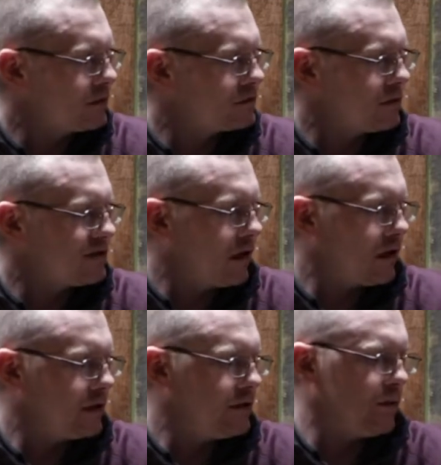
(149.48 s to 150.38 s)
so it's not
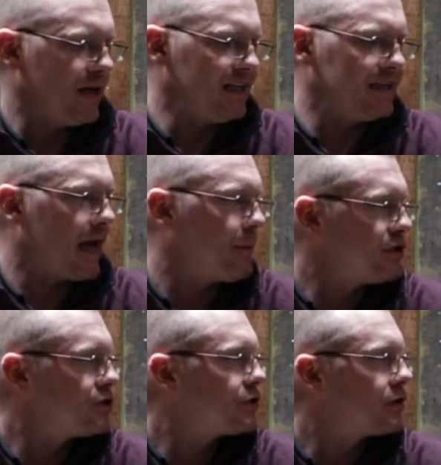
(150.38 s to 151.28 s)
going to do any
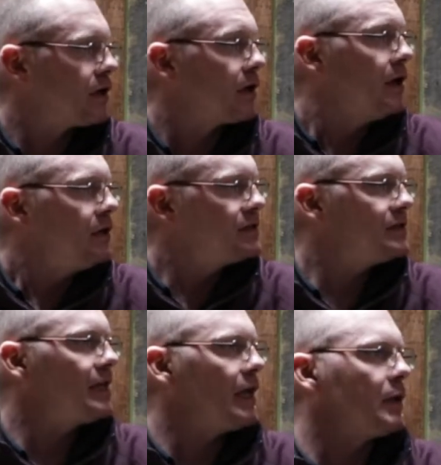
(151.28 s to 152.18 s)
damage to your
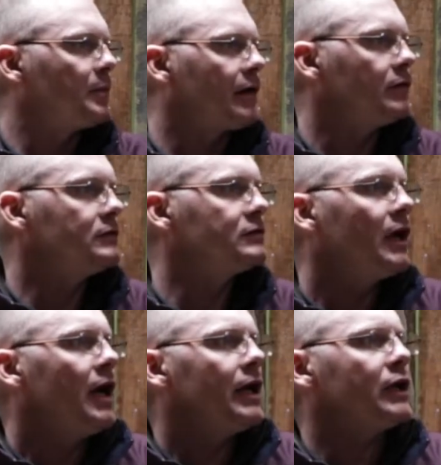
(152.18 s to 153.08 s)
steel barrels. And you